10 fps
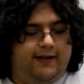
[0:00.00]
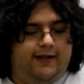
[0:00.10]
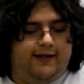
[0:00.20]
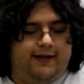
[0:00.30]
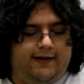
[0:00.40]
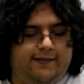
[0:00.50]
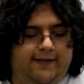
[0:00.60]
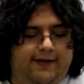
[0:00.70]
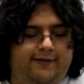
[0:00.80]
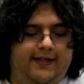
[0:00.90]

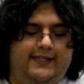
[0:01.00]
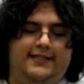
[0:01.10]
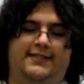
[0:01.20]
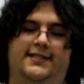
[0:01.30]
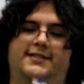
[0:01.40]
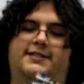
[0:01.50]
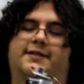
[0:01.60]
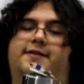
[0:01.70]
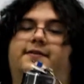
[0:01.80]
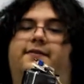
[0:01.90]
it reads the
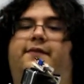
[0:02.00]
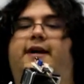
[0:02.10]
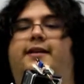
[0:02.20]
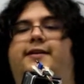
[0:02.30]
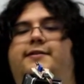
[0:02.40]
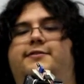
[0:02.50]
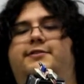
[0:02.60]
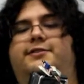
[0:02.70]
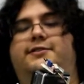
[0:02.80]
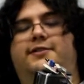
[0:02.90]
sensor
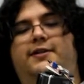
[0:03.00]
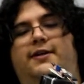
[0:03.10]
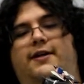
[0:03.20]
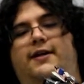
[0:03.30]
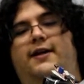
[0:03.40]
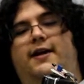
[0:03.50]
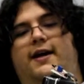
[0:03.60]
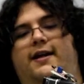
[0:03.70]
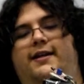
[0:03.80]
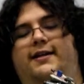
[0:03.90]
values
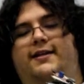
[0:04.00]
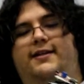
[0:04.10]
and it